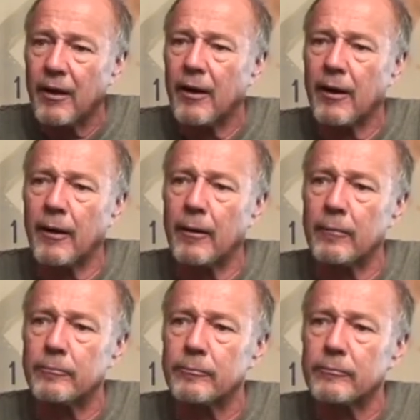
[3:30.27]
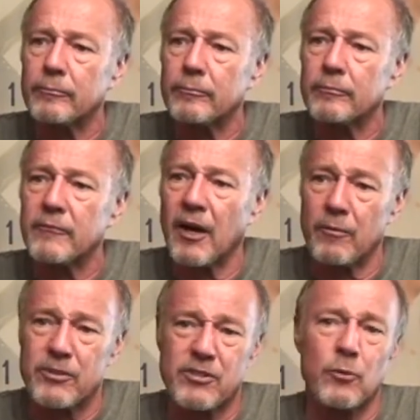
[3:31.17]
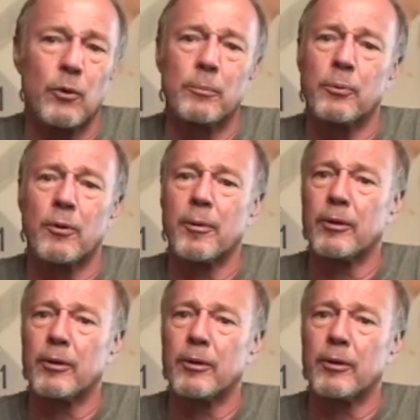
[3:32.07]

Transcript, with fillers: Um, I still wouldn't put it